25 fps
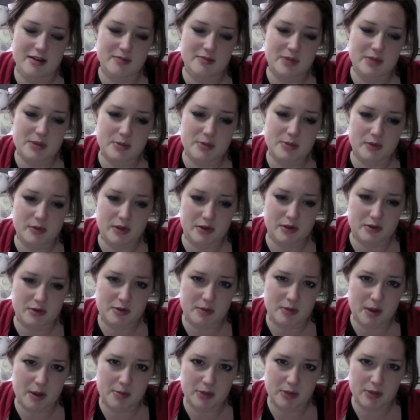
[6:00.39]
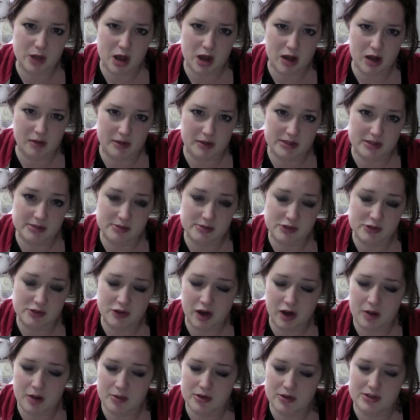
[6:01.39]
people that read my blog, my
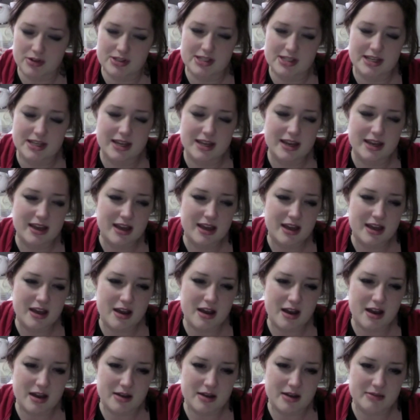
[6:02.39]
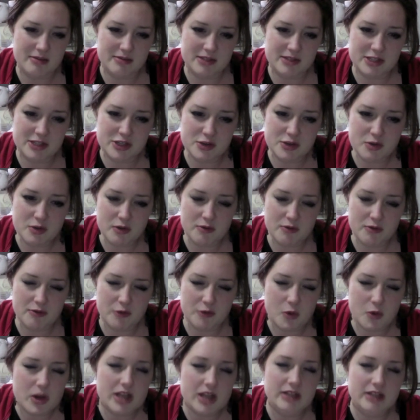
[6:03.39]
subscribers, uh, to
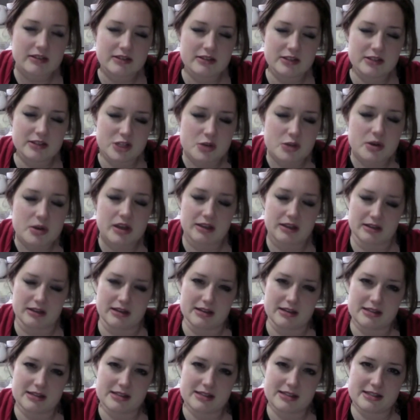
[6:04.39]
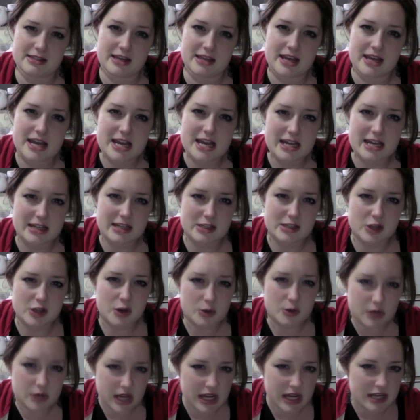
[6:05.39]
avoid doing this. It's
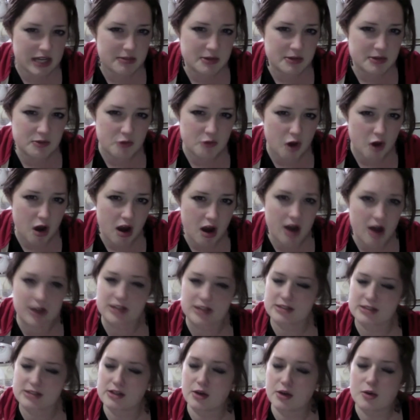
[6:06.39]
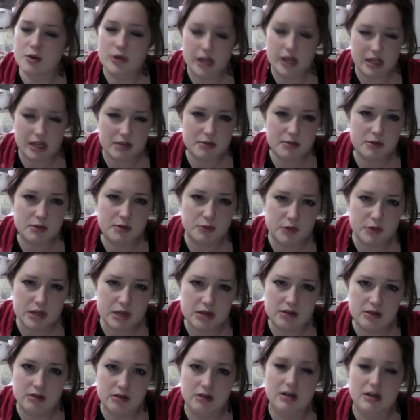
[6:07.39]
okay to be raw, it's okay to be
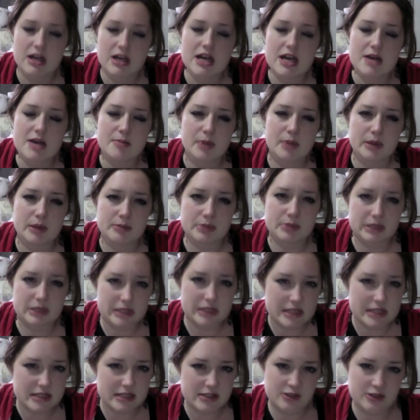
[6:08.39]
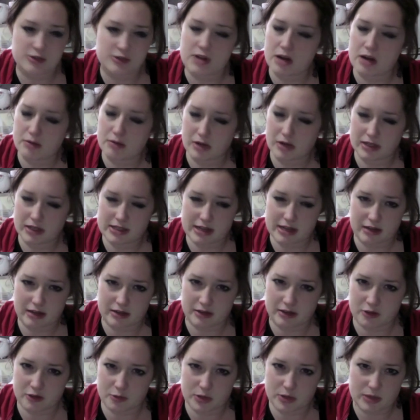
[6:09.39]
real, but please do not run down
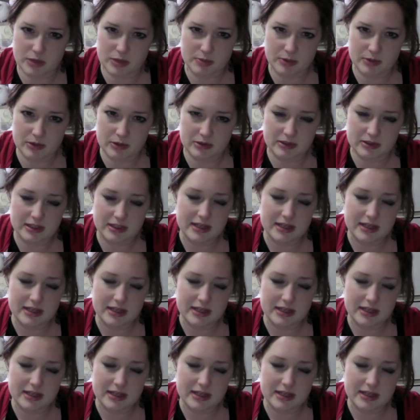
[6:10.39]
other people.